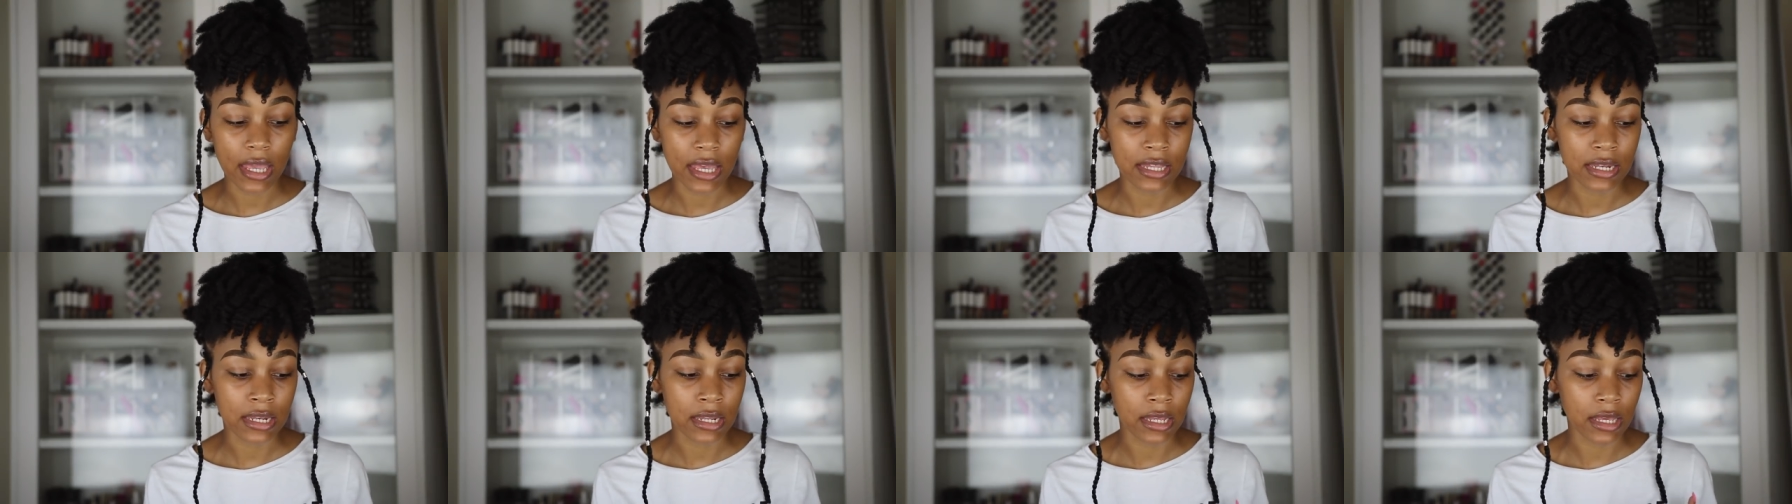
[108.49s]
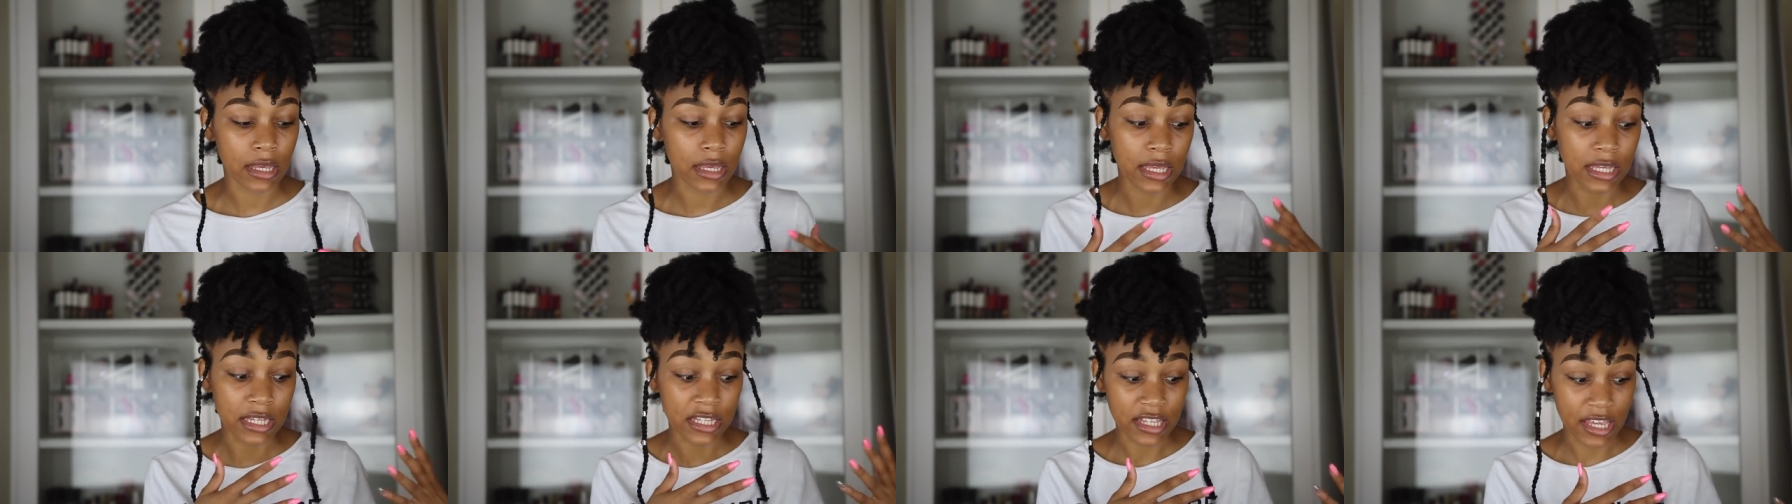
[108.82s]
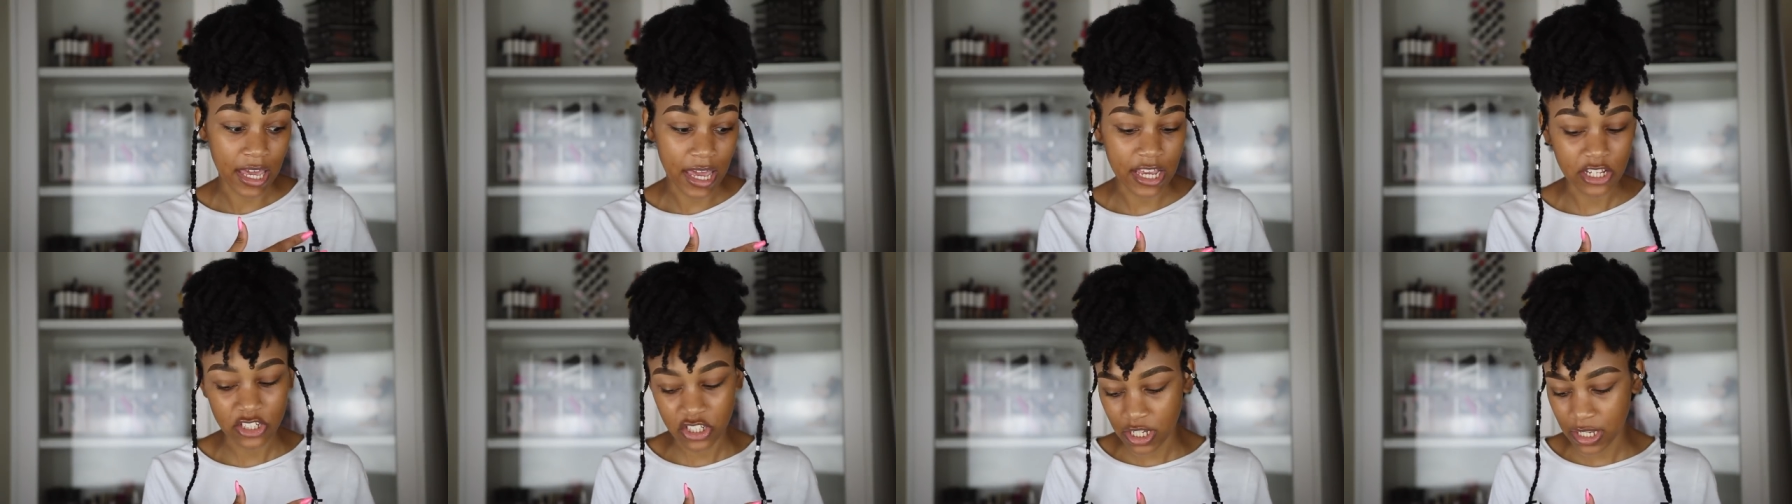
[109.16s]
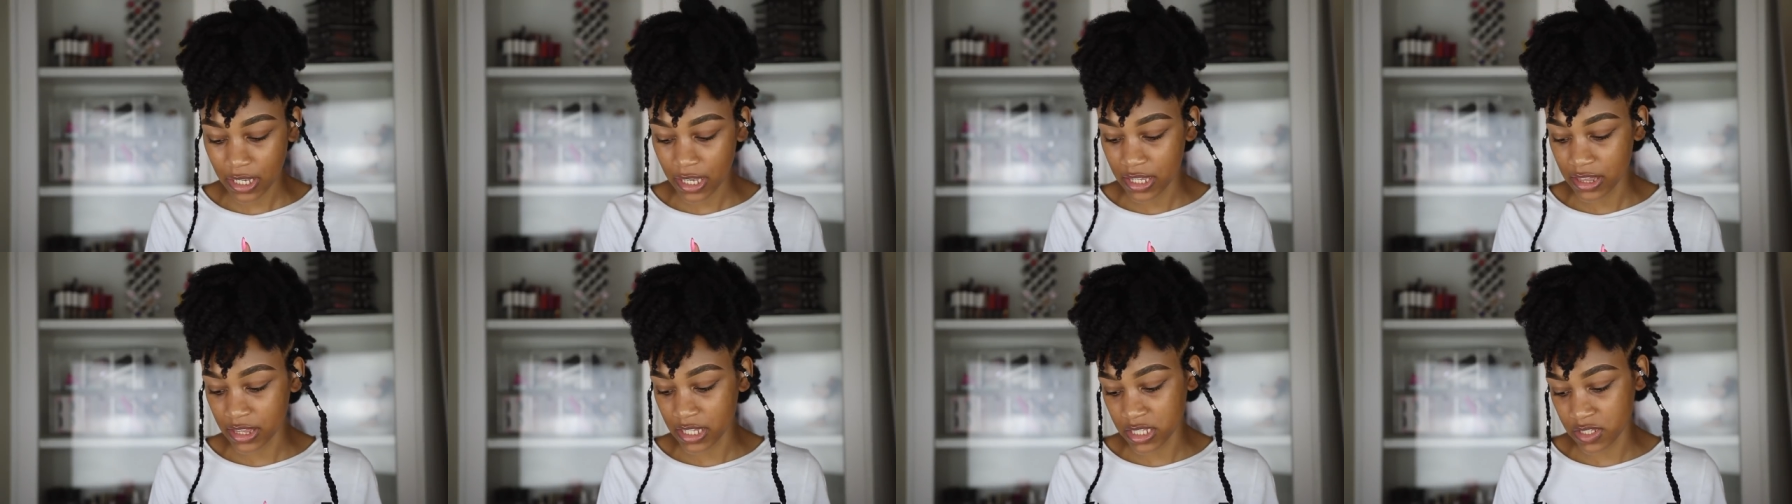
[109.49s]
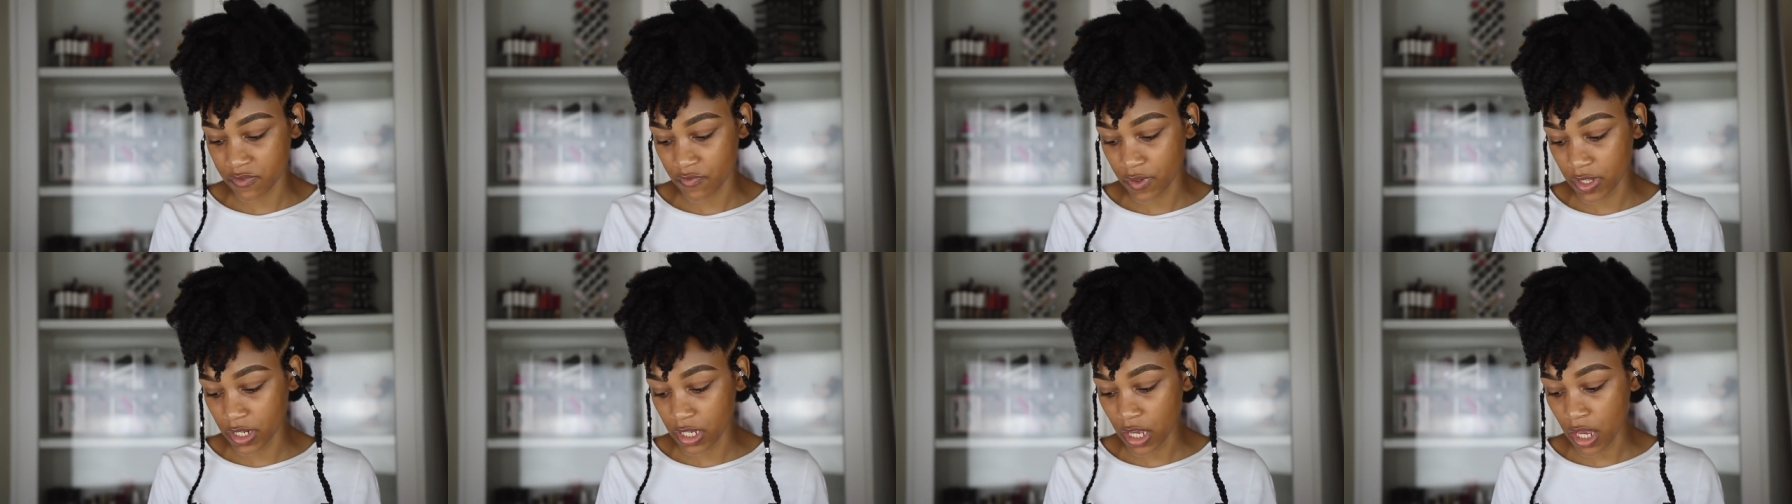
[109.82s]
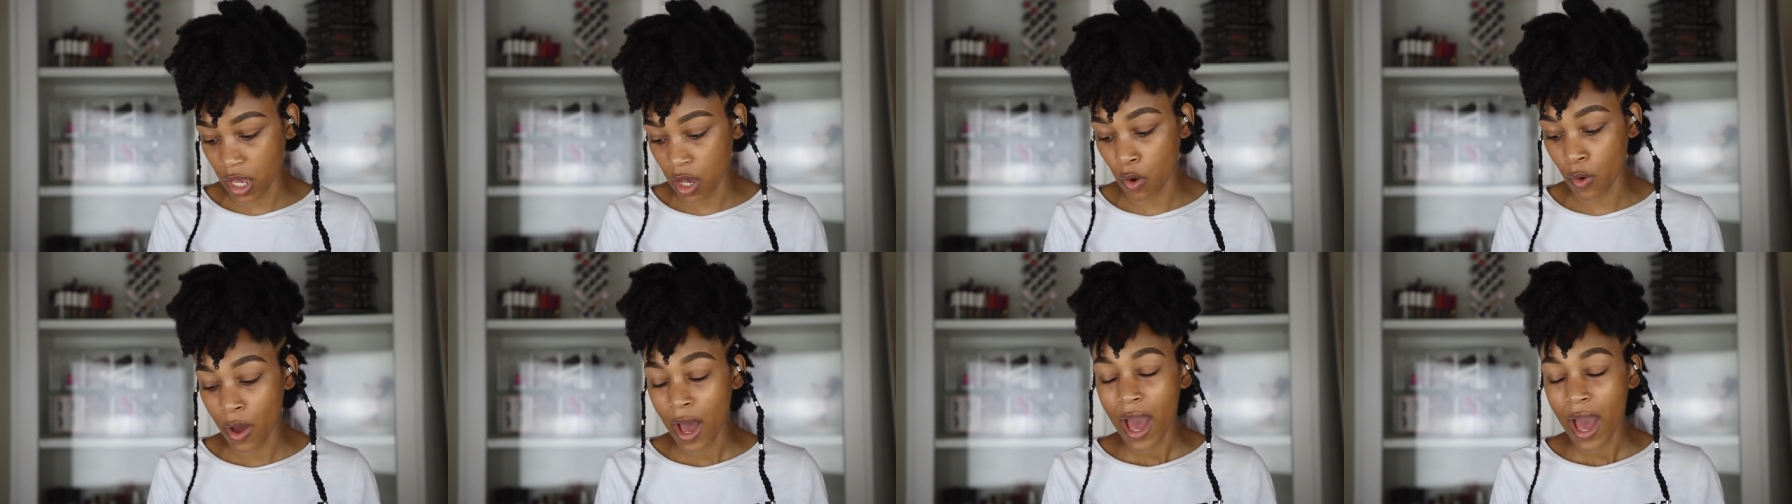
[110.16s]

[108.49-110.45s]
in engaging in this video,